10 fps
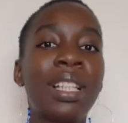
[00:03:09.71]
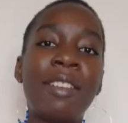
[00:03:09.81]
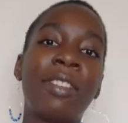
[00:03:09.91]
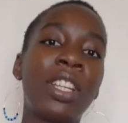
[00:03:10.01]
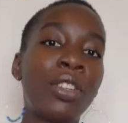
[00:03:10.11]

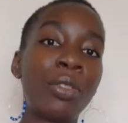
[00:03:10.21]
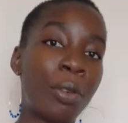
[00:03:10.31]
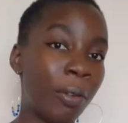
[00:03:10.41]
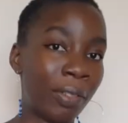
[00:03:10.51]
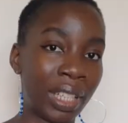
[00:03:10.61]
living in an
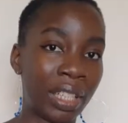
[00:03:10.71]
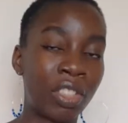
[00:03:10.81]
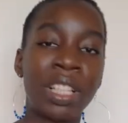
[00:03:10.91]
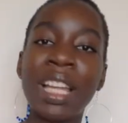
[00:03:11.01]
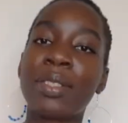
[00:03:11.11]

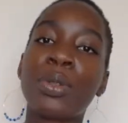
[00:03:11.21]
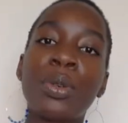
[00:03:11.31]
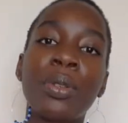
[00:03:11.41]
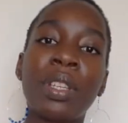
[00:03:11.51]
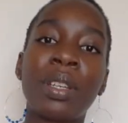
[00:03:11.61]
orphanage. Let's
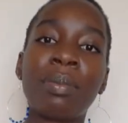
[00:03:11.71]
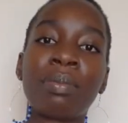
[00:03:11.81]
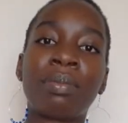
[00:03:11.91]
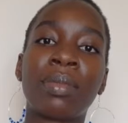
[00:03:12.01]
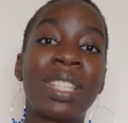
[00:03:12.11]
call
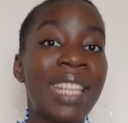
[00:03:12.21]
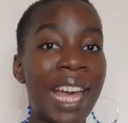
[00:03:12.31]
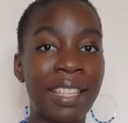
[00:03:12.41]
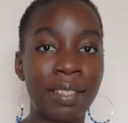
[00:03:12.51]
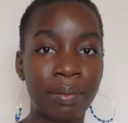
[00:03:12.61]
them
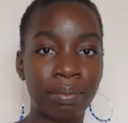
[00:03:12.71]
Ted.